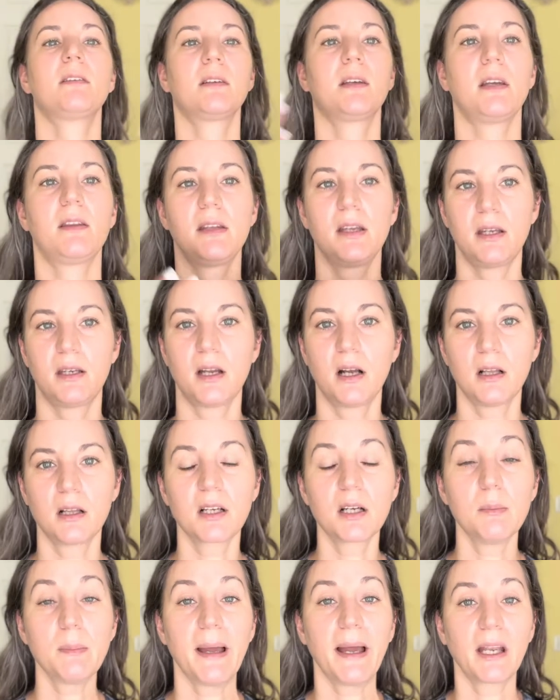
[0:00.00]
and then I'll
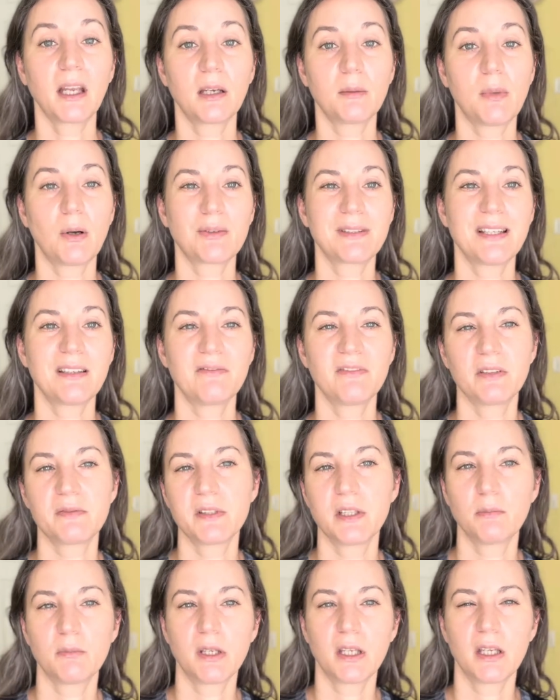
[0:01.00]
come back in about
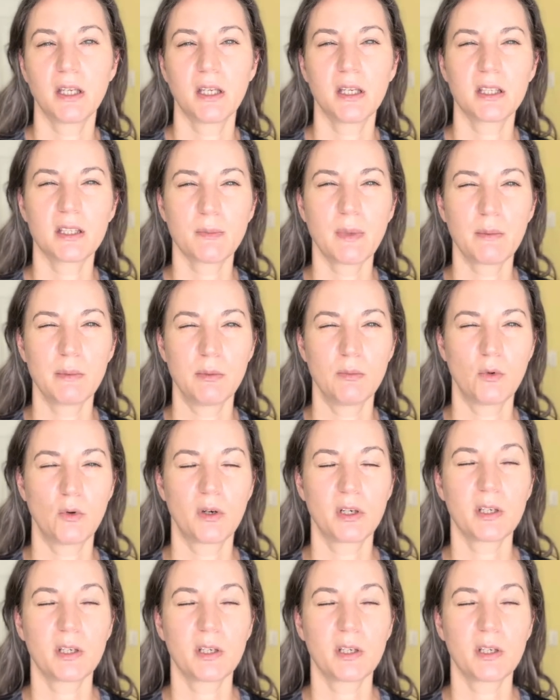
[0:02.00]
10-15 minutes, maybe more,